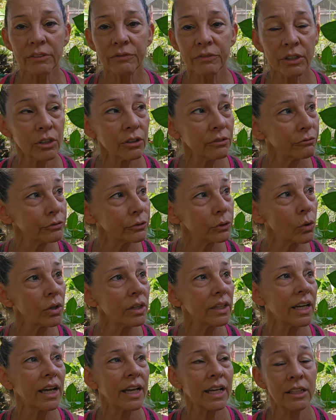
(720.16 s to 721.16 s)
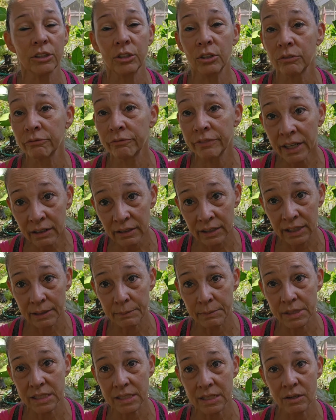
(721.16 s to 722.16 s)
If you're in Florida and you're very
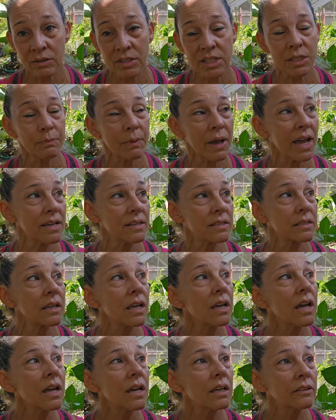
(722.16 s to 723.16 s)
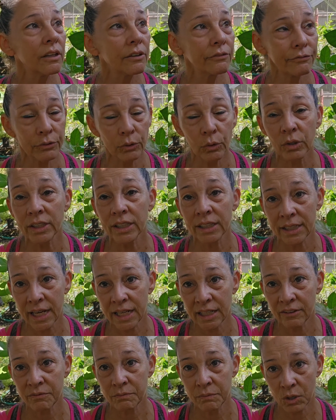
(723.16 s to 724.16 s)
limited on space, the Florida
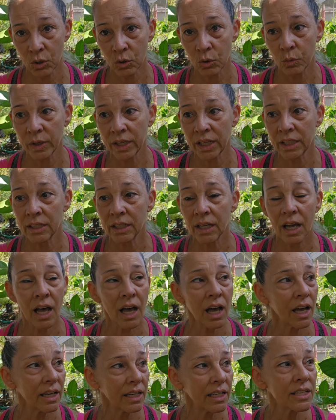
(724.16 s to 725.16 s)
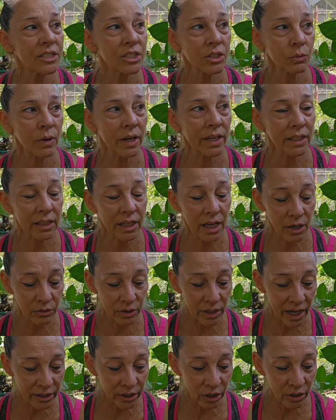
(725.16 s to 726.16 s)
native milkweed is the way to go.
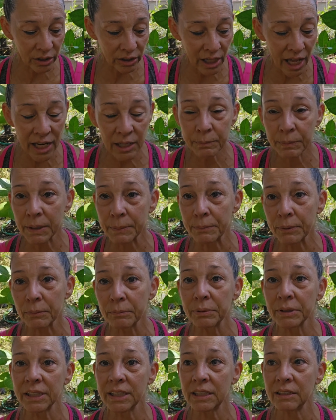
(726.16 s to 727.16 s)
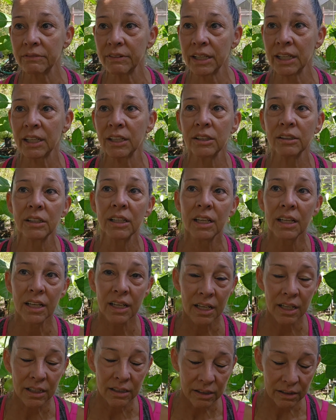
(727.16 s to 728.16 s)
Now, I know a lot of people believe in
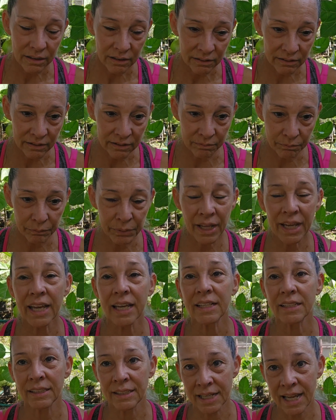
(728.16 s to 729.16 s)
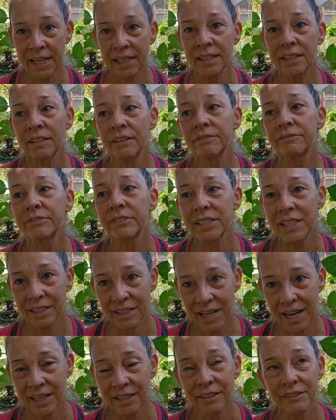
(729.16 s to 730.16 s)
plant native to
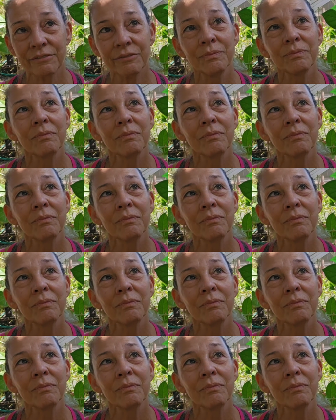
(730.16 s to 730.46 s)
native.